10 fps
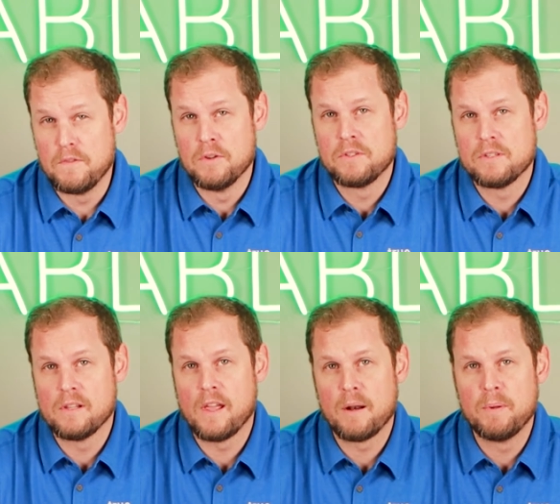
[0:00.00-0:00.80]
confuses
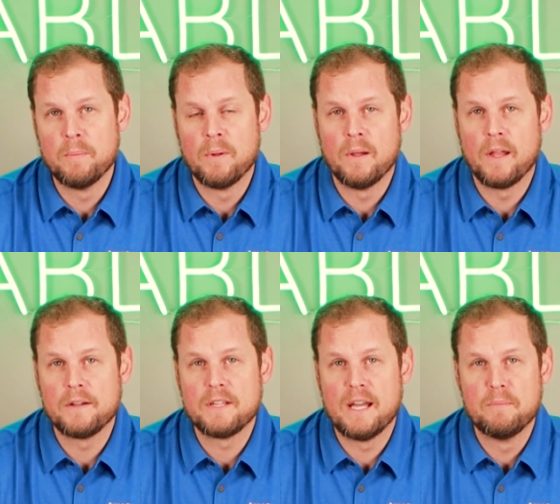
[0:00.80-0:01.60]
a lot of people a lot
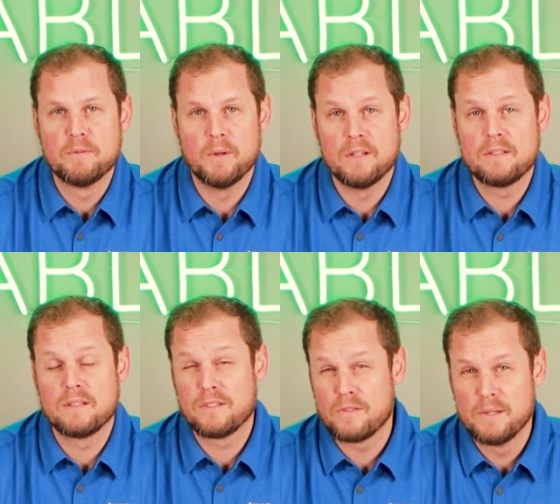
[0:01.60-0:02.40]
of times, but it's
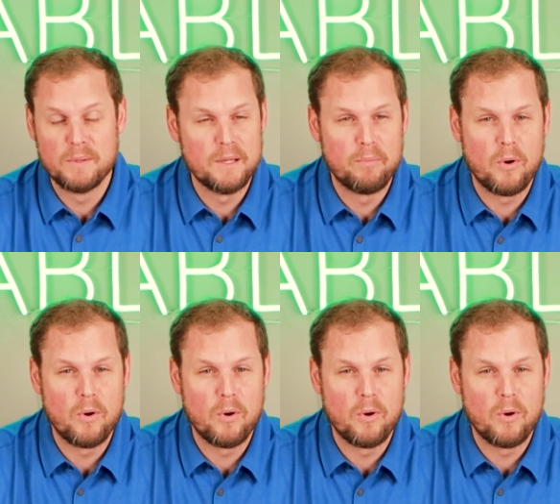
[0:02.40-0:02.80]
extremely